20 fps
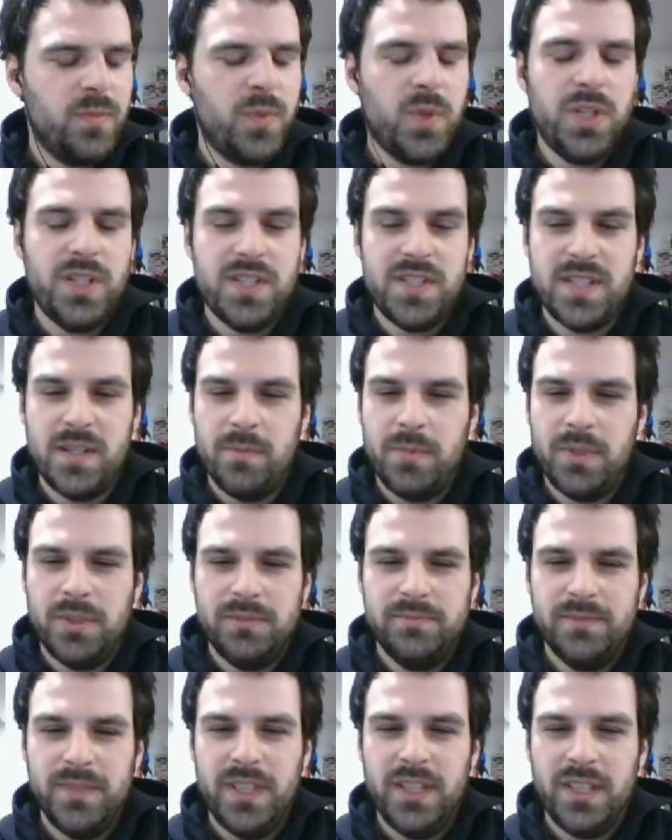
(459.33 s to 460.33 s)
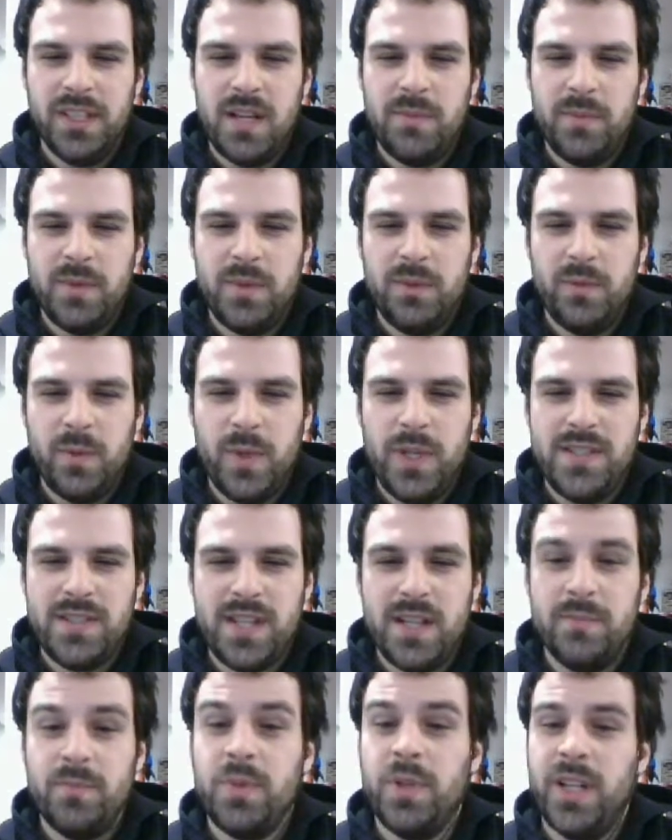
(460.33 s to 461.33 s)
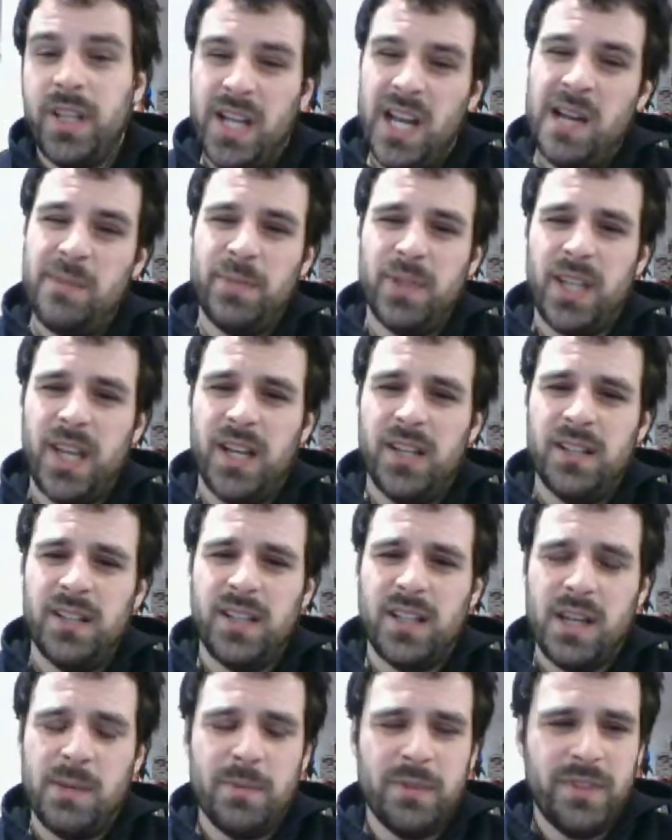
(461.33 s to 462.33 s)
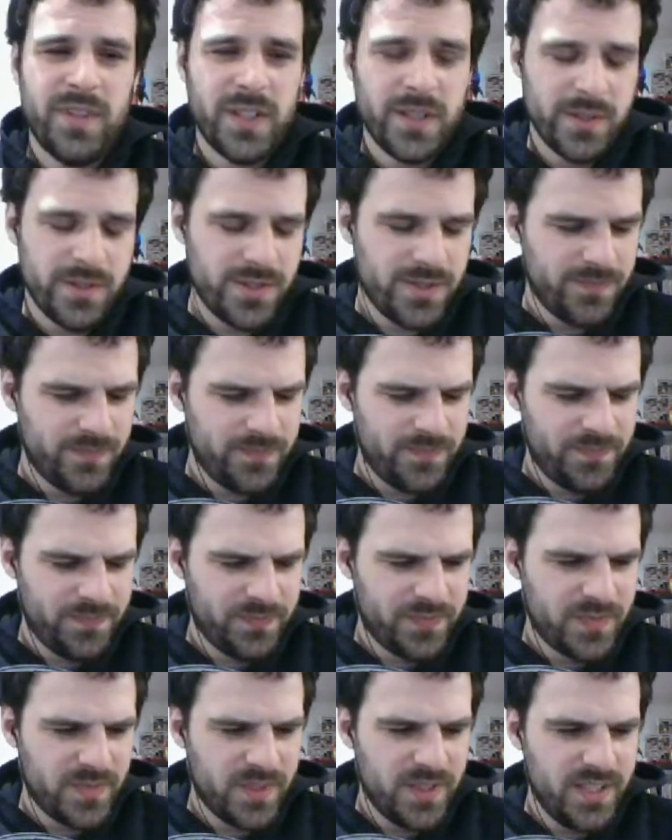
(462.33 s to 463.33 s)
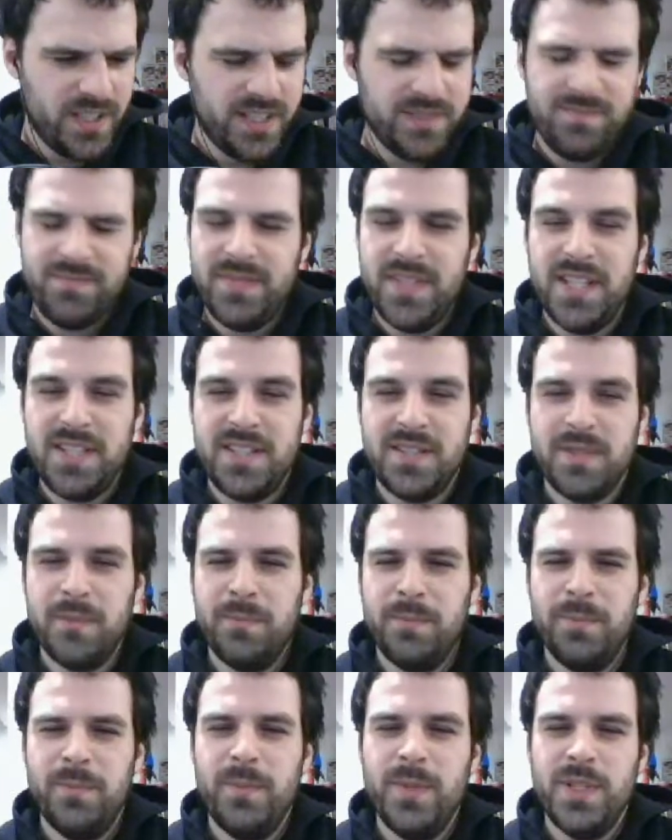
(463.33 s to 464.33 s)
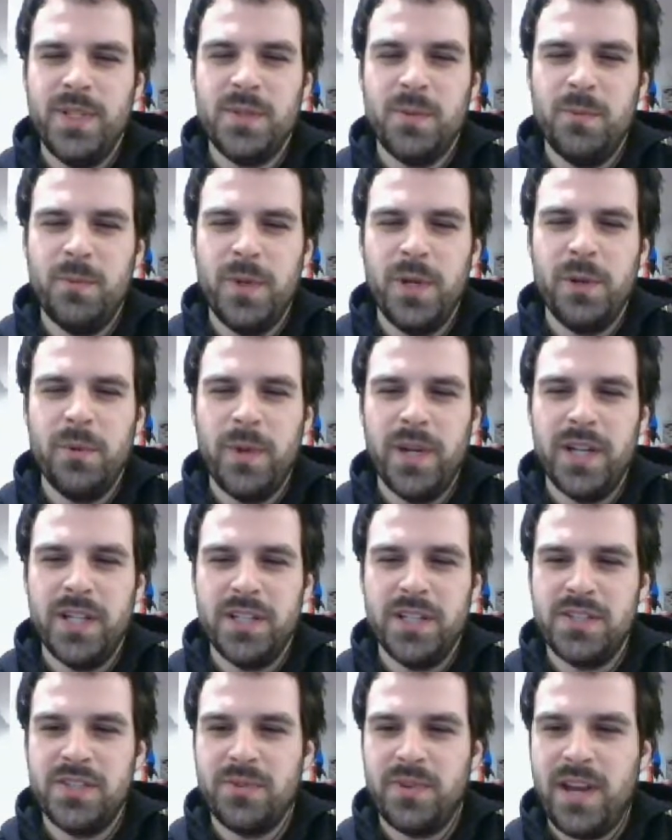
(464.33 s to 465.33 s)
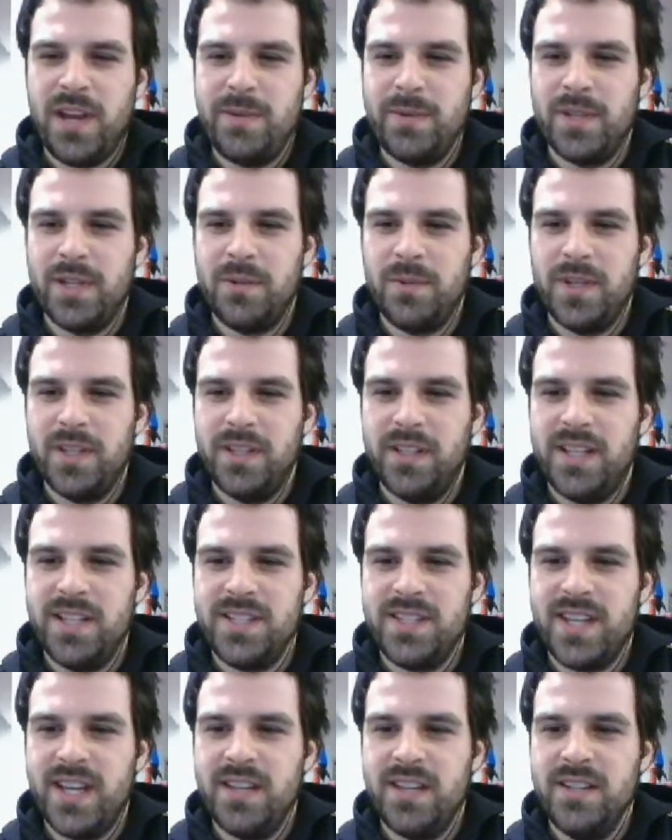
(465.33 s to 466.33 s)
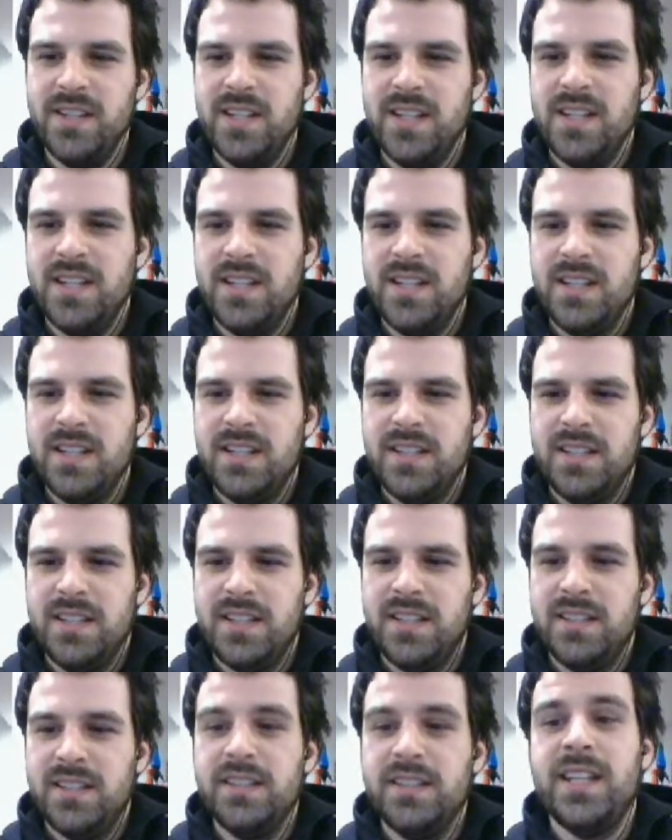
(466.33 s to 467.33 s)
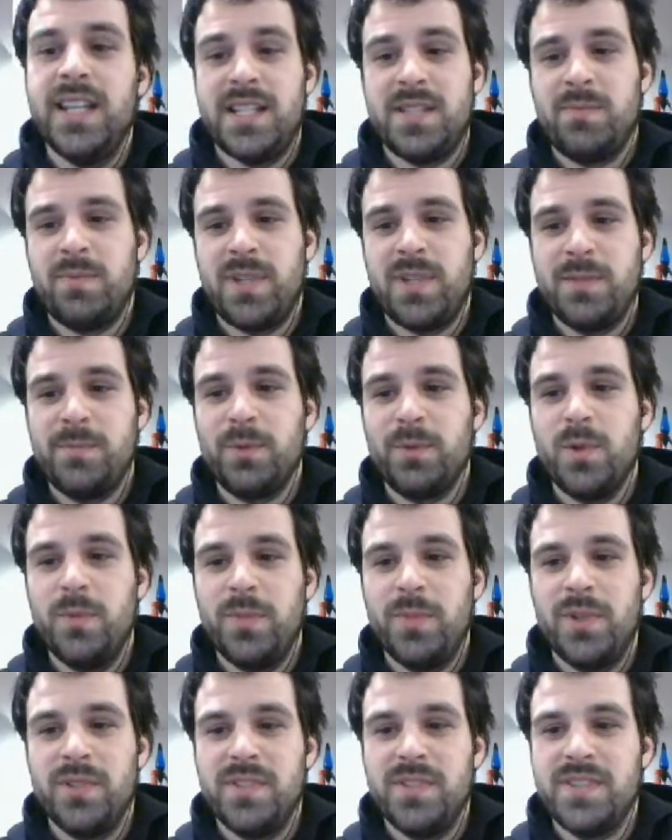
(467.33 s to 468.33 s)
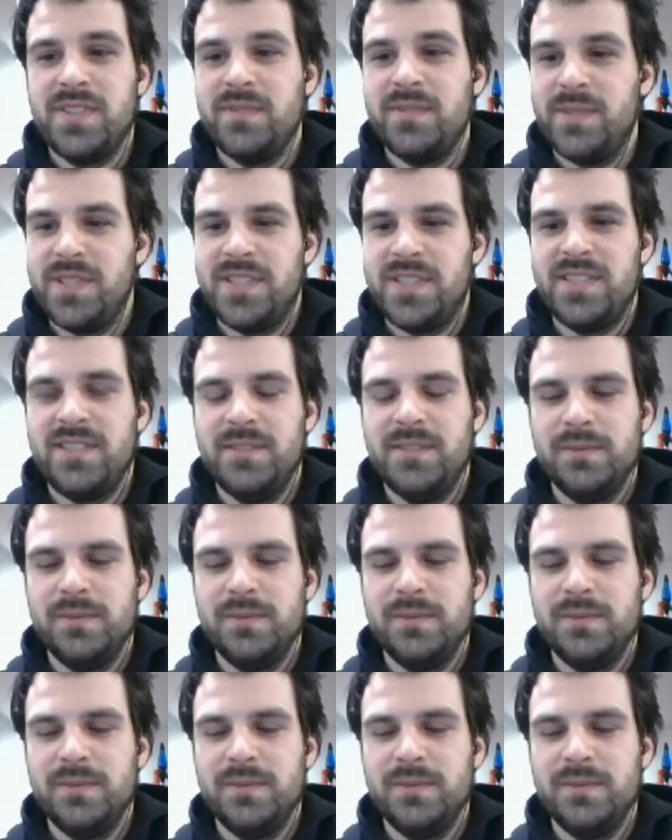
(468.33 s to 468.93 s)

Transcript: simple in a couple of ways and pretty complicated in a couple of others. It's a weird way to describe it. I realize that. Yes, Prospero Burns was.